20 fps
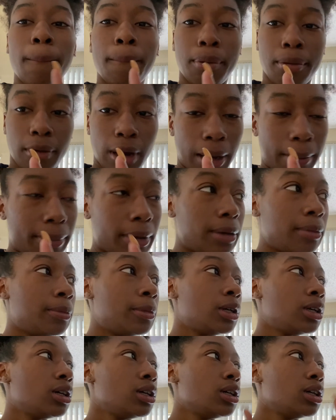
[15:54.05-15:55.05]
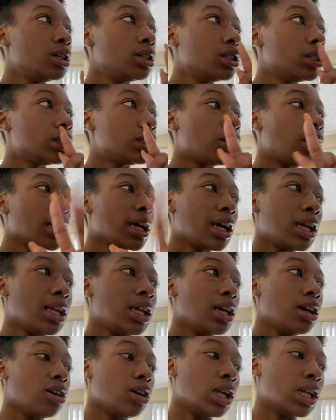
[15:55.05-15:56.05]
problem. So I gotta
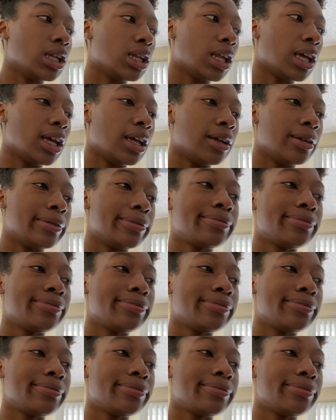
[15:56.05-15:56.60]
get all of that.